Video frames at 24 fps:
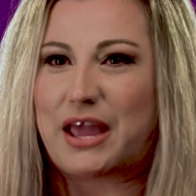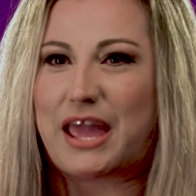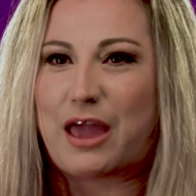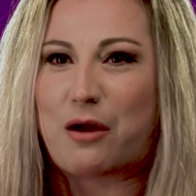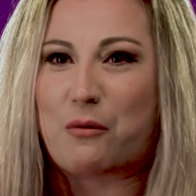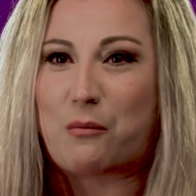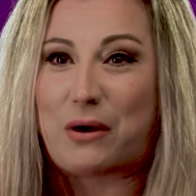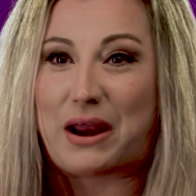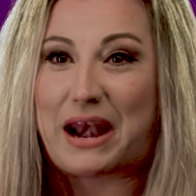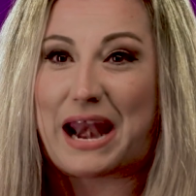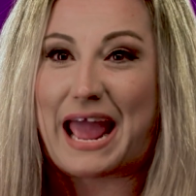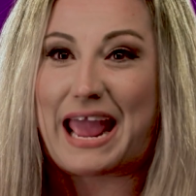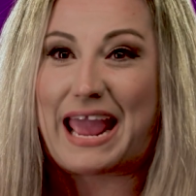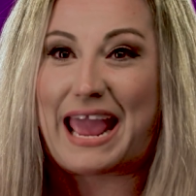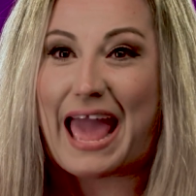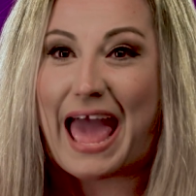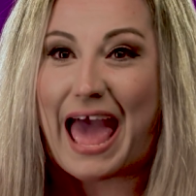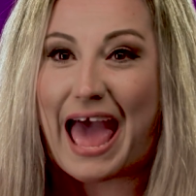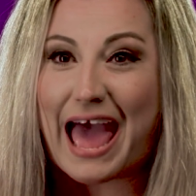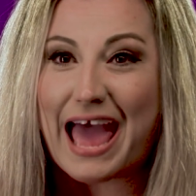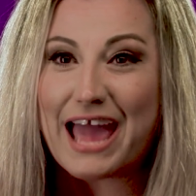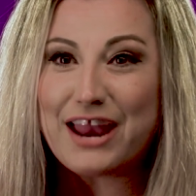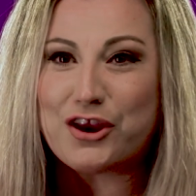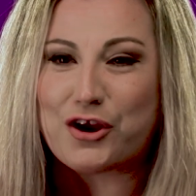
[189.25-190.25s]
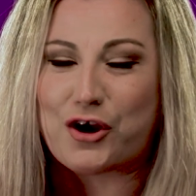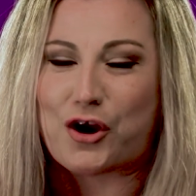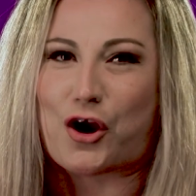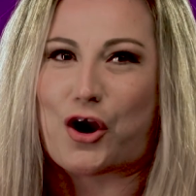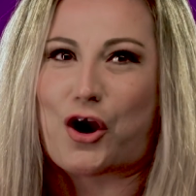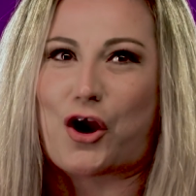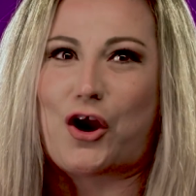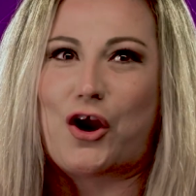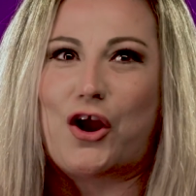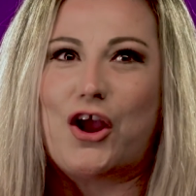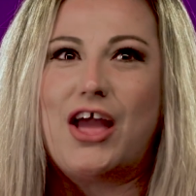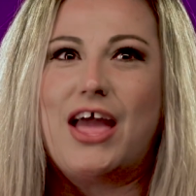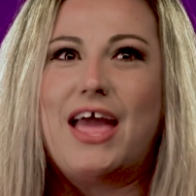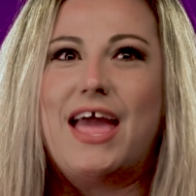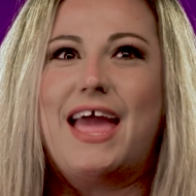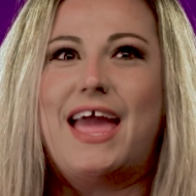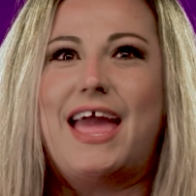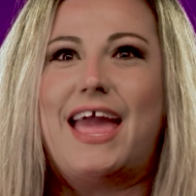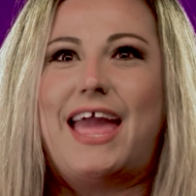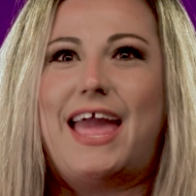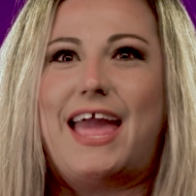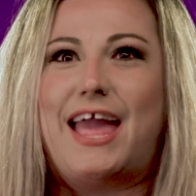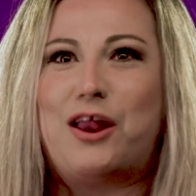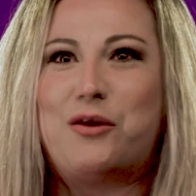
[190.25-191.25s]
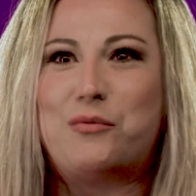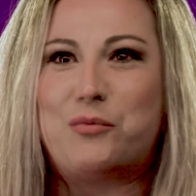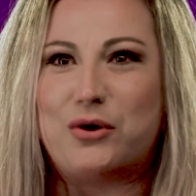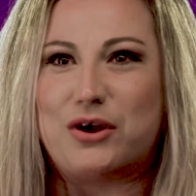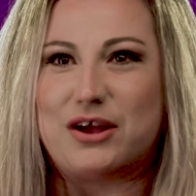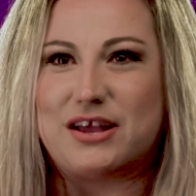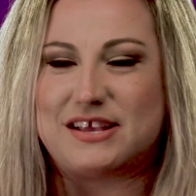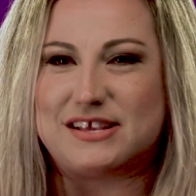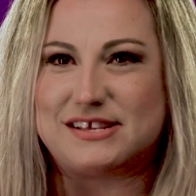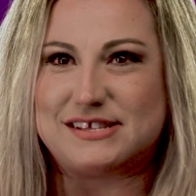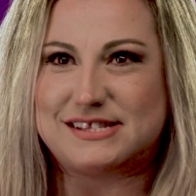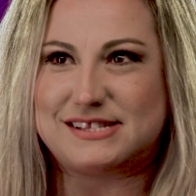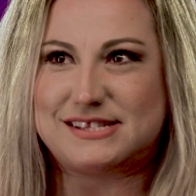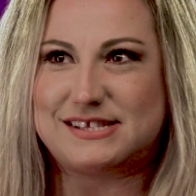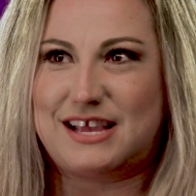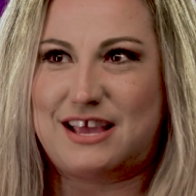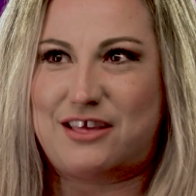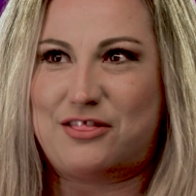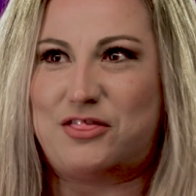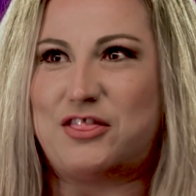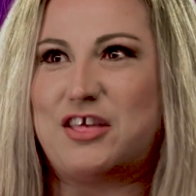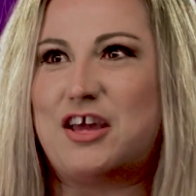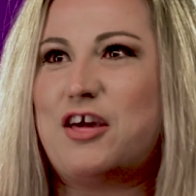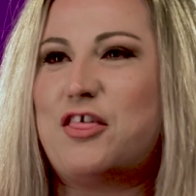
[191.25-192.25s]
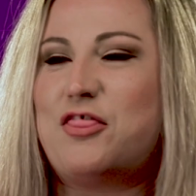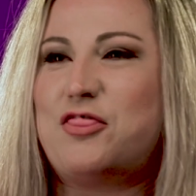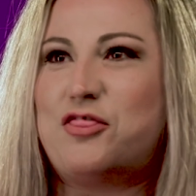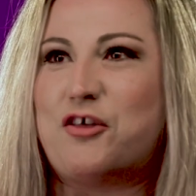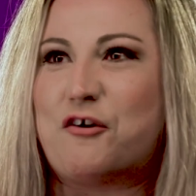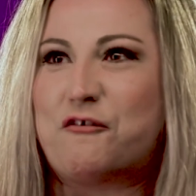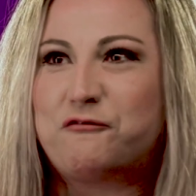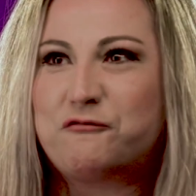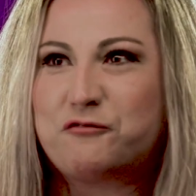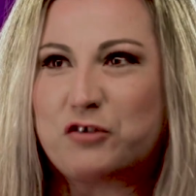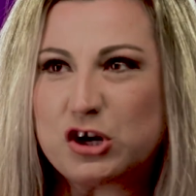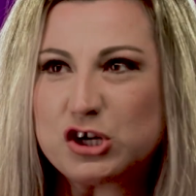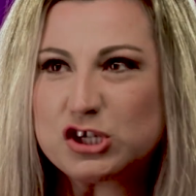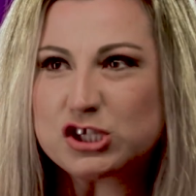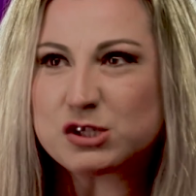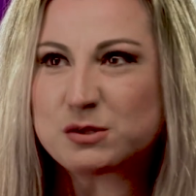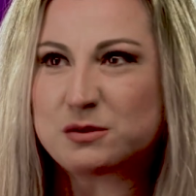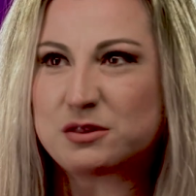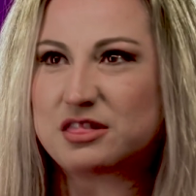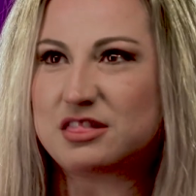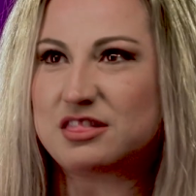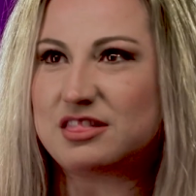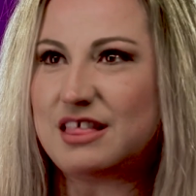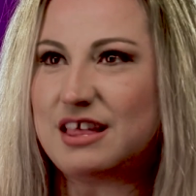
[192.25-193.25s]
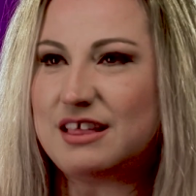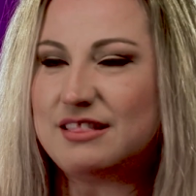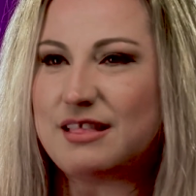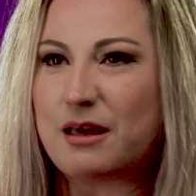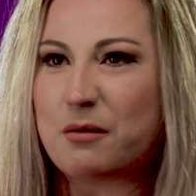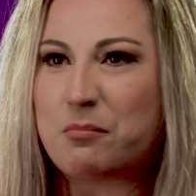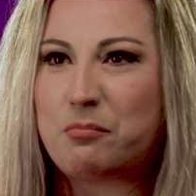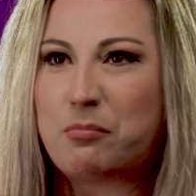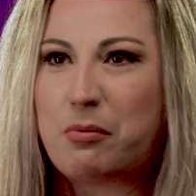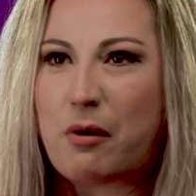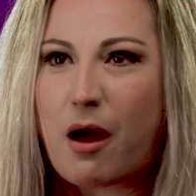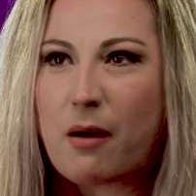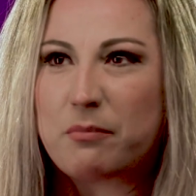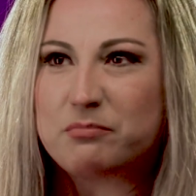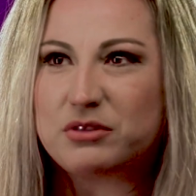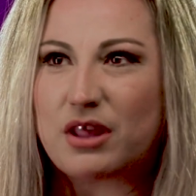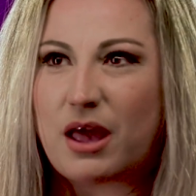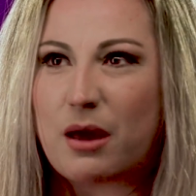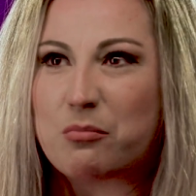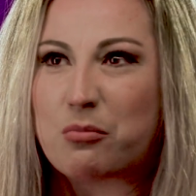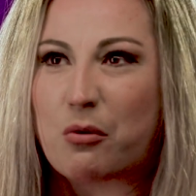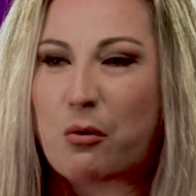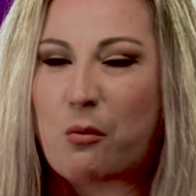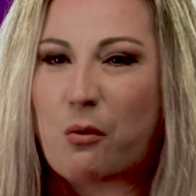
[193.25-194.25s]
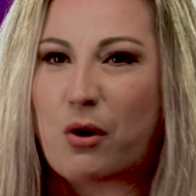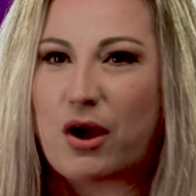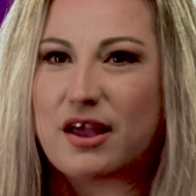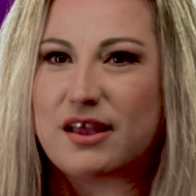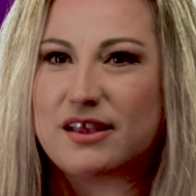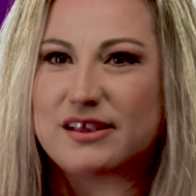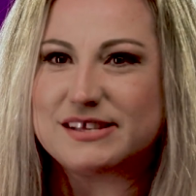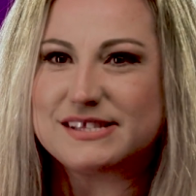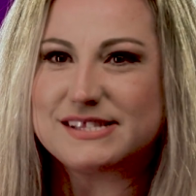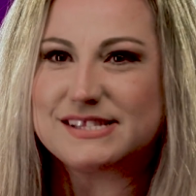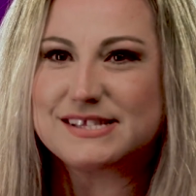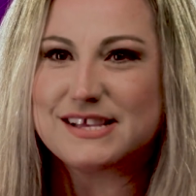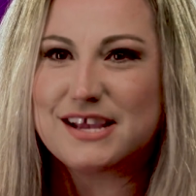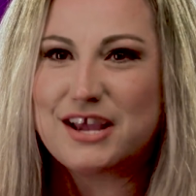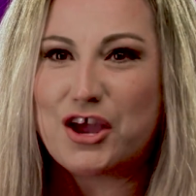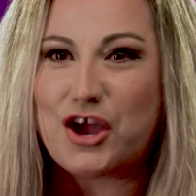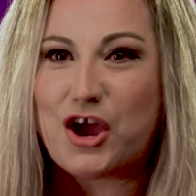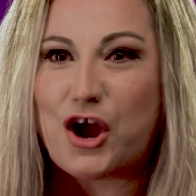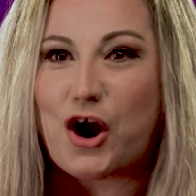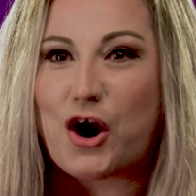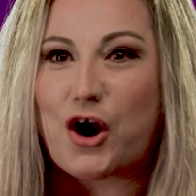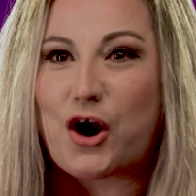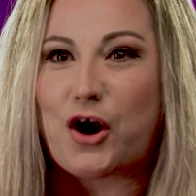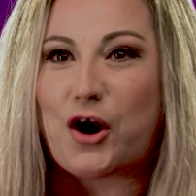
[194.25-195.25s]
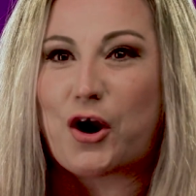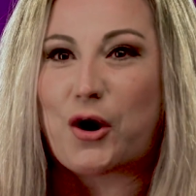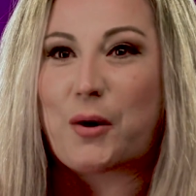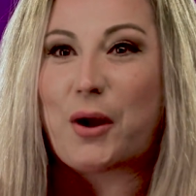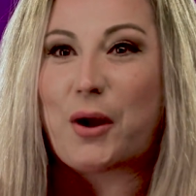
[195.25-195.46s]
And when I add her, it was the first thing that popped up was her